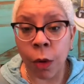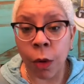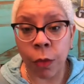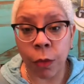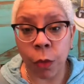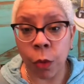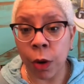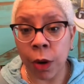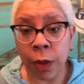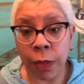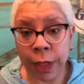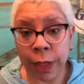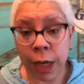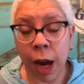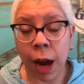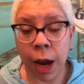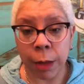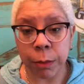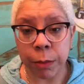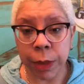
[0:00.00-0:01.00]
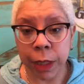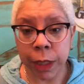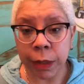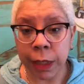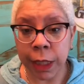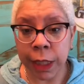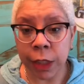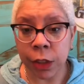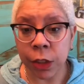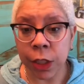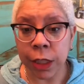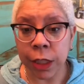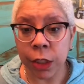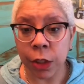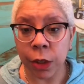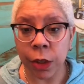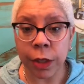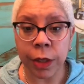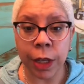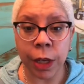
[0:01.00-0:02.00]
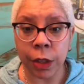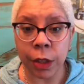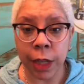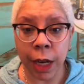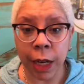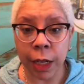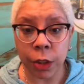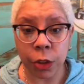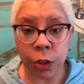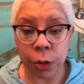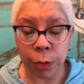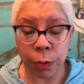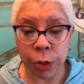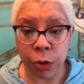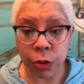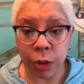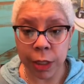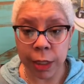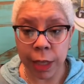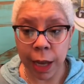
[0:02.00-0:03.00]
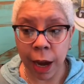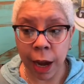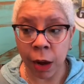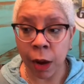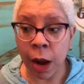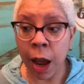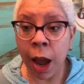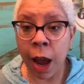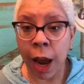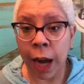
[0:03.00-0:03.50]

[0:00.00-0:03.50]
for the time period, just so that they're not super stressed out.